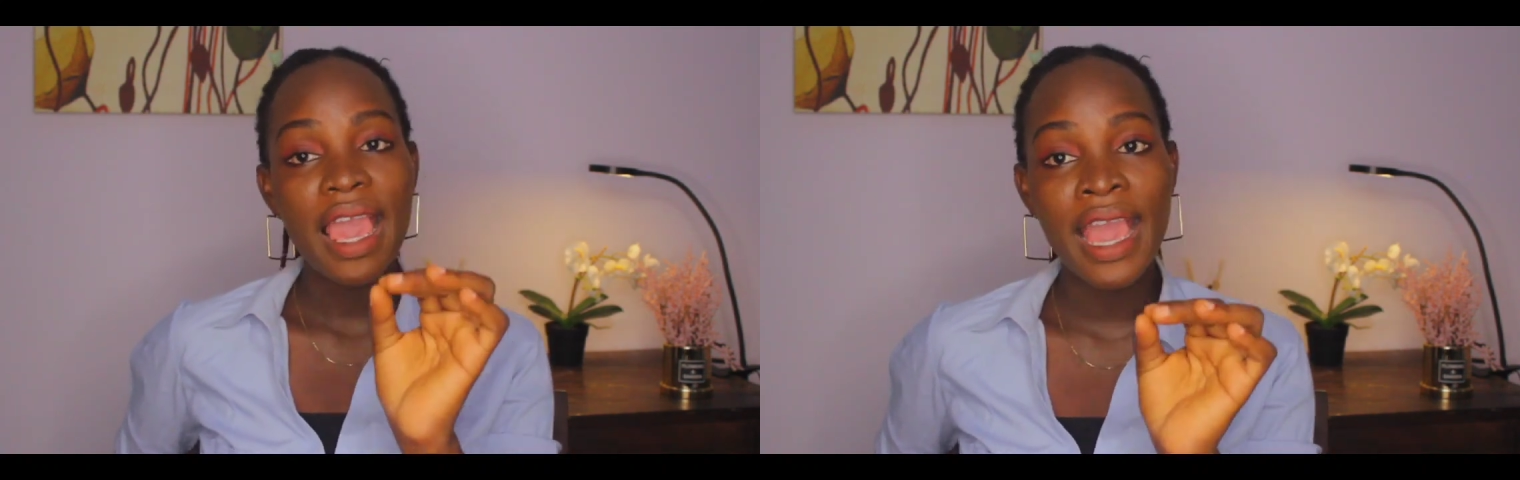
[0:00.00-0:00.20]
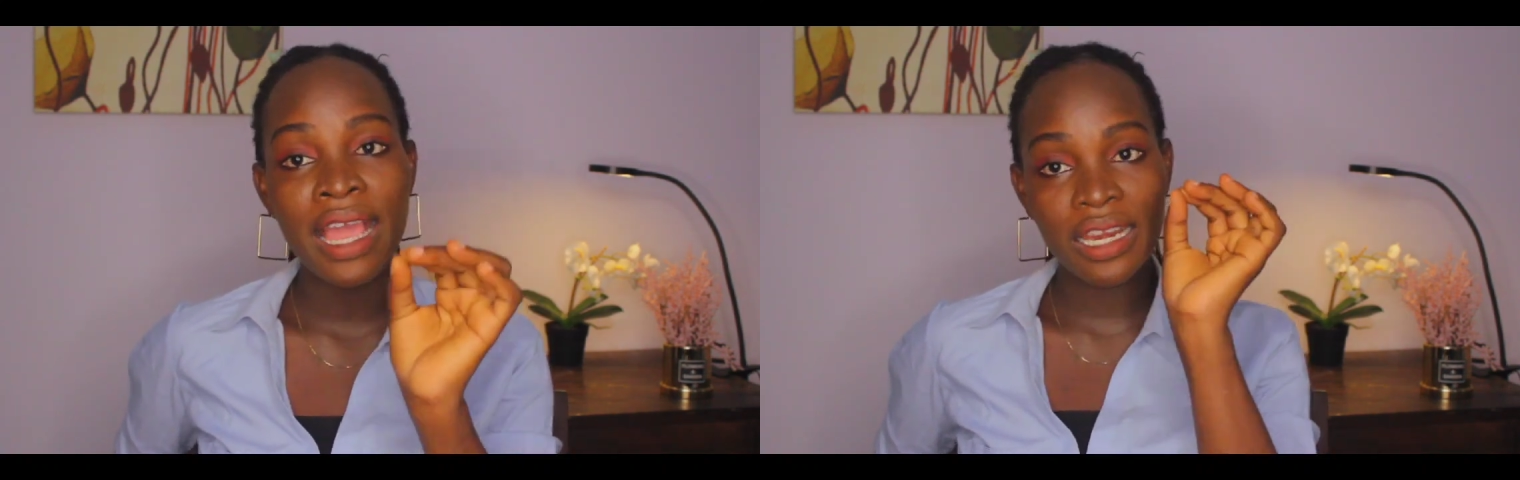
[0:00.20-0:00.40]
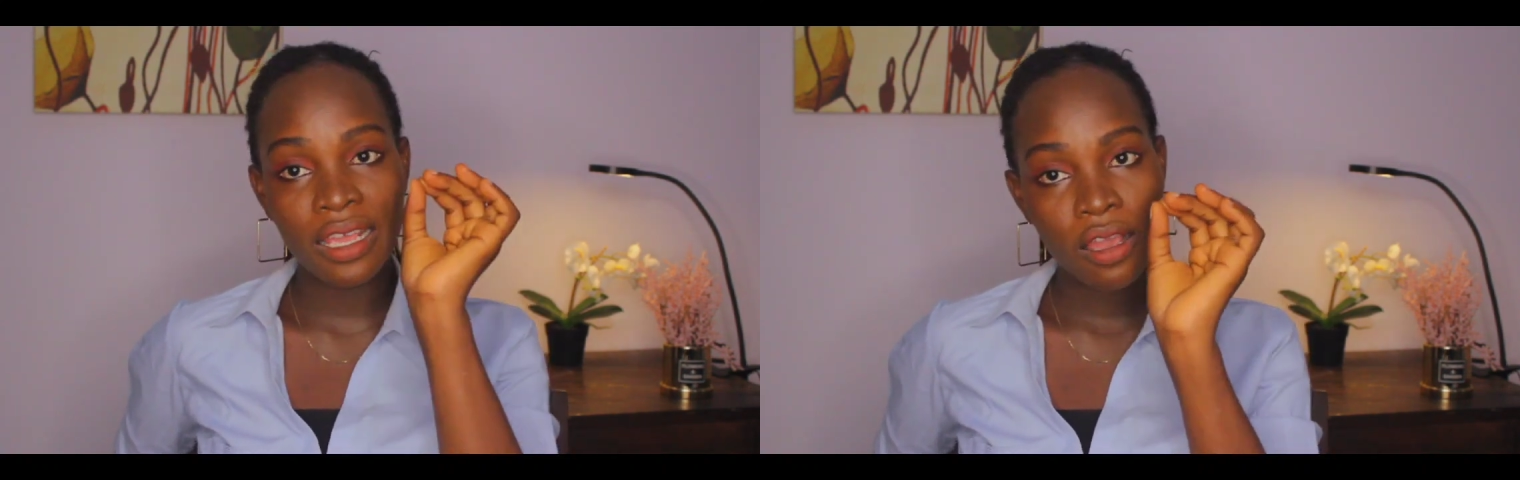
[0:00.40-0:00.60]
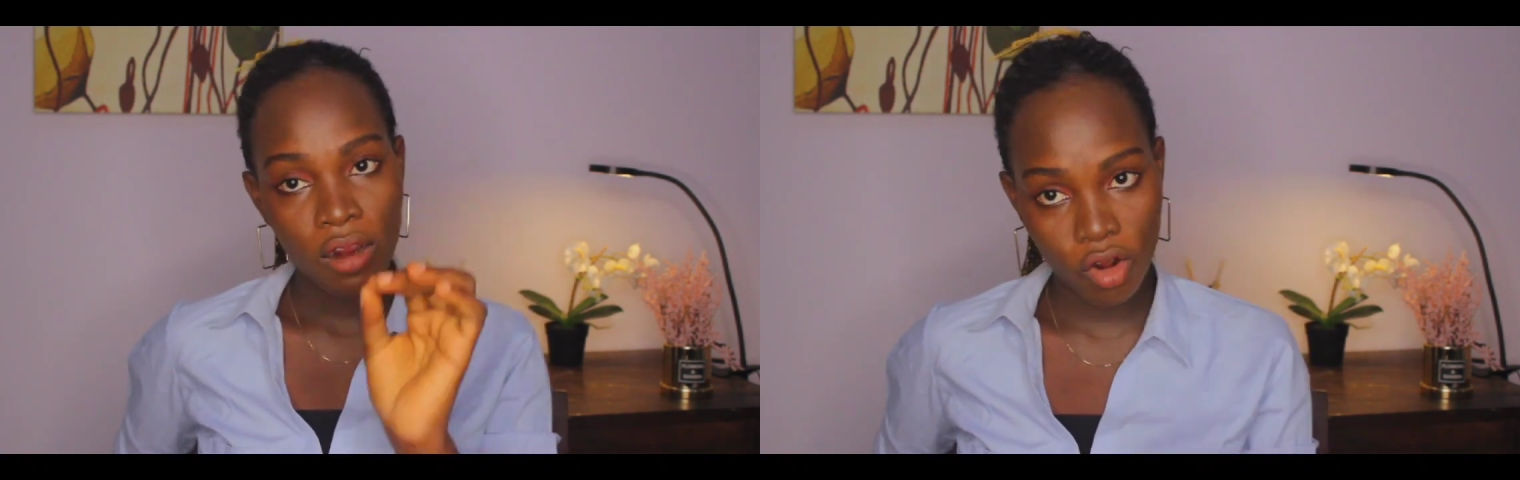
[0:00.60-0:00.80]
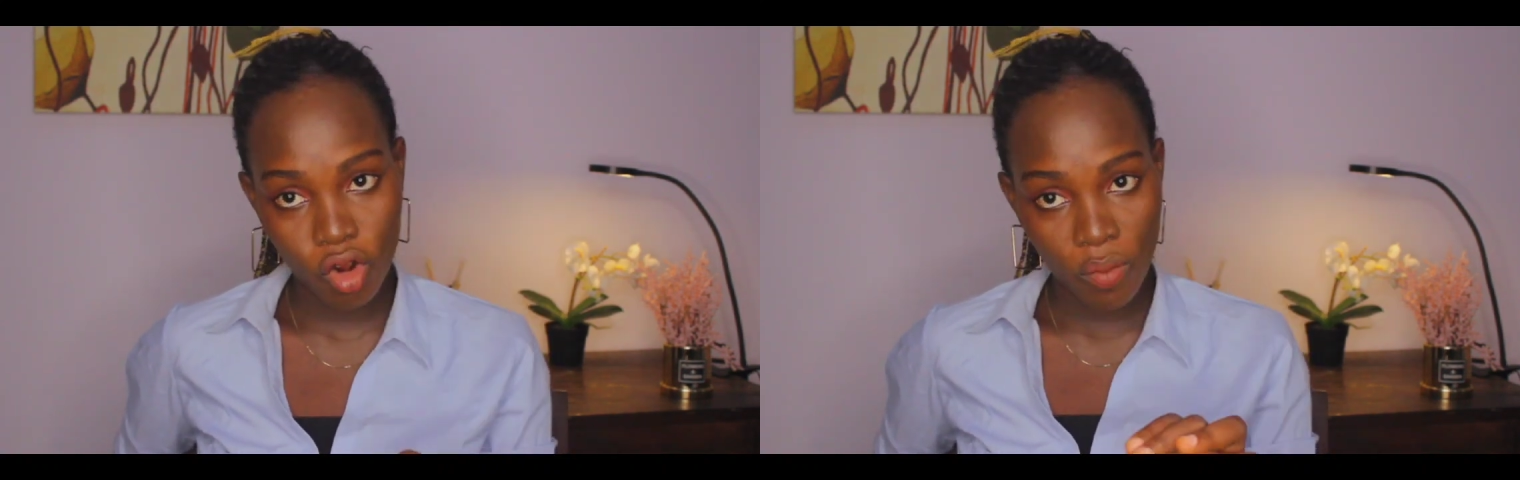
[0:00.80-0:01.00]
any
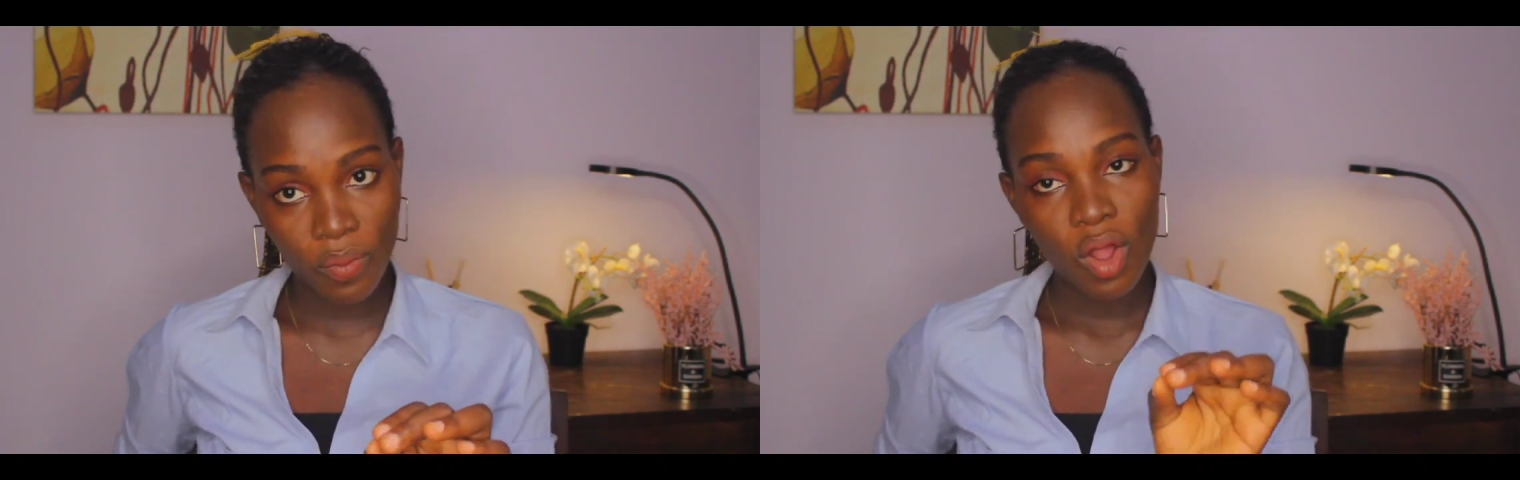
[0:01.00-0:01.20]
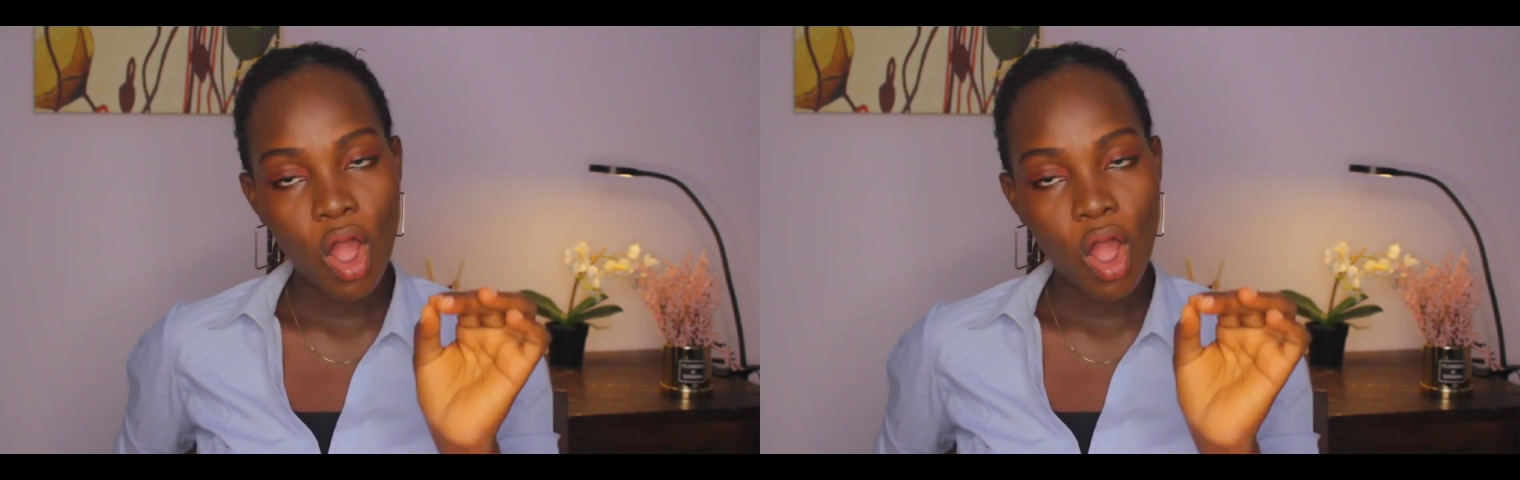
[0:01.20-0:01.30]
crop.